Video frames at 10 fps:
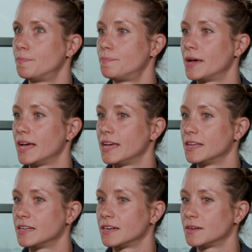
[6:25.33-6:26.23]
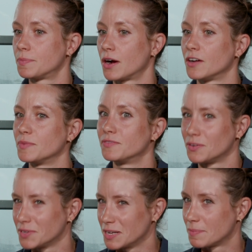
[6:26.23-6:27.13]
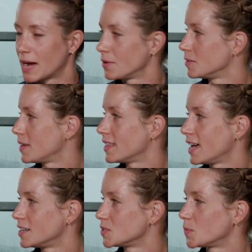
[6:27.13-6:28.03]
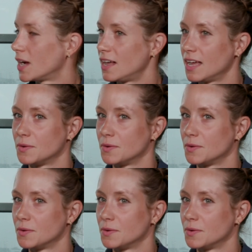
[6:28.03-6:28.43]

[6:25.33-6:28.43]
But part of me felt really empowered by that as well.